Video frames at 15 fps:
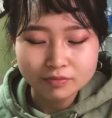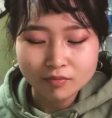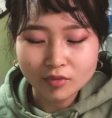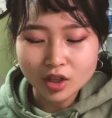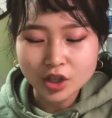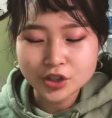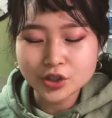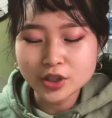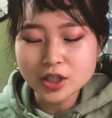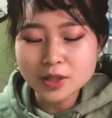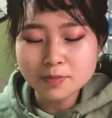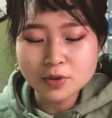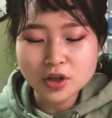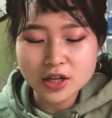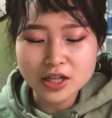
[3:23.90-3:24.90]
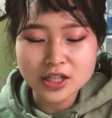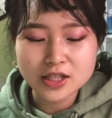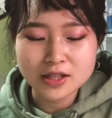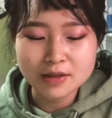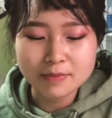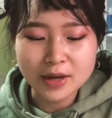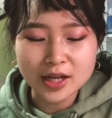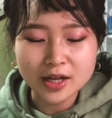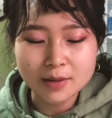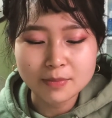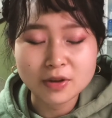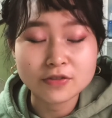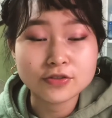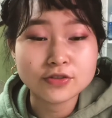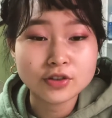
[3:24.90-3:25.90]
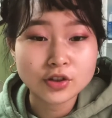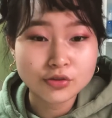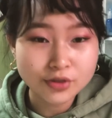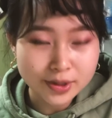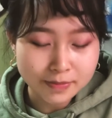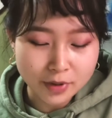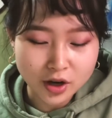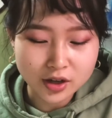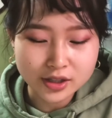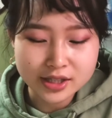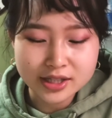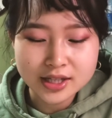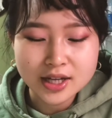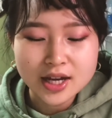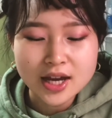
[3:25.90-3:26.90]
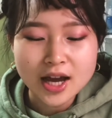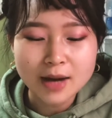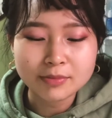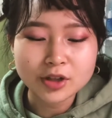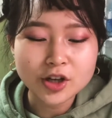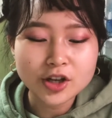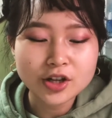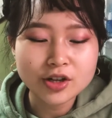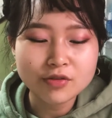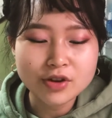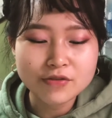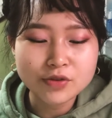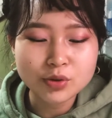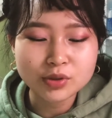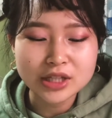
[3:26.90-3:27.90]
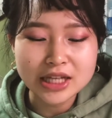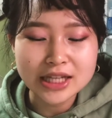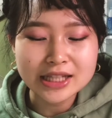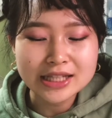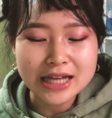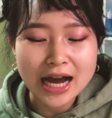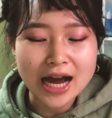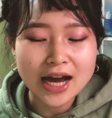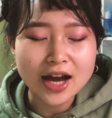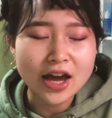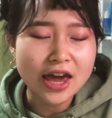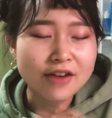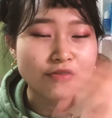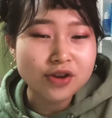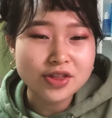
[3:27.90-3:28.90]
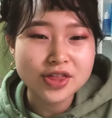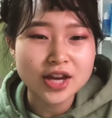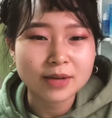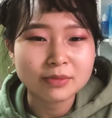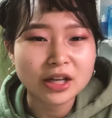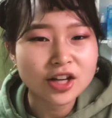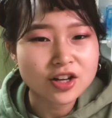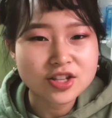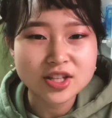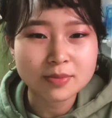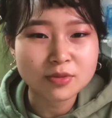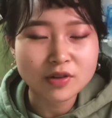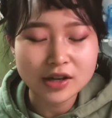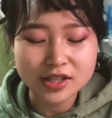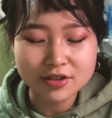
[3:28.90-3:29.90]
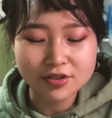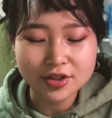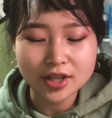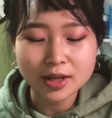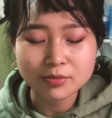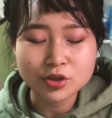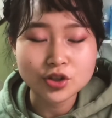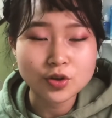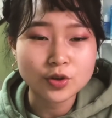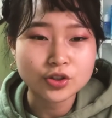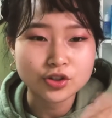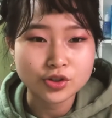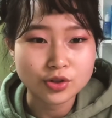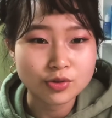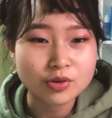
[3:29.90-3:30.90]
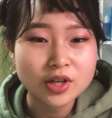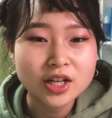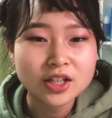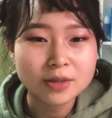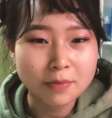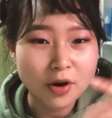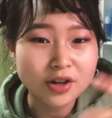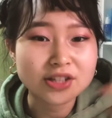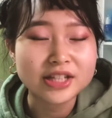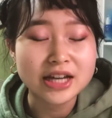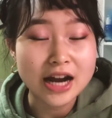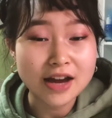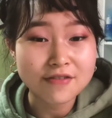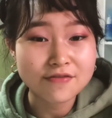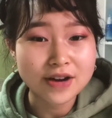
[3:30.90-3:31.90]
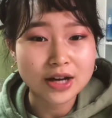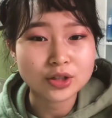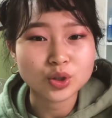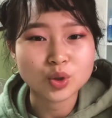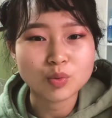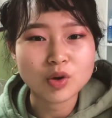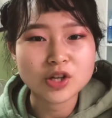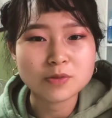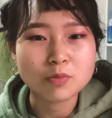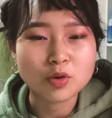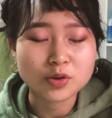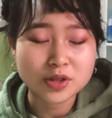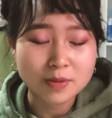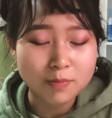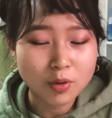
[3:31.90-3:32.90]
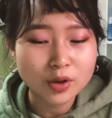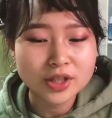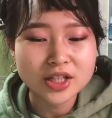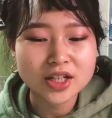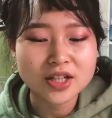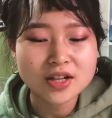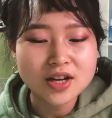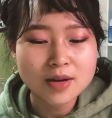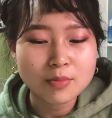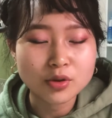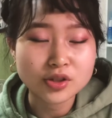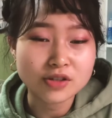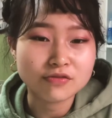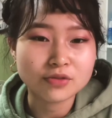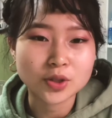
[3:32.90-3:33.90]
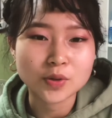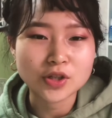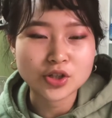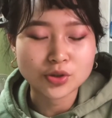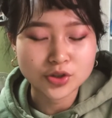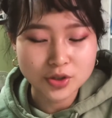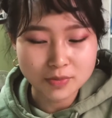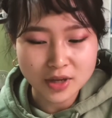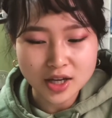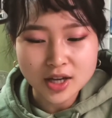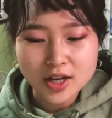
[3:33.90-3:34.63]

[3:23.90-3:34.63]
So this book is made up of 3 parts. I'm not going to review the everything. I'm not going to summarize everything. I'm just going to do the parts that I found was most important, most influential to me.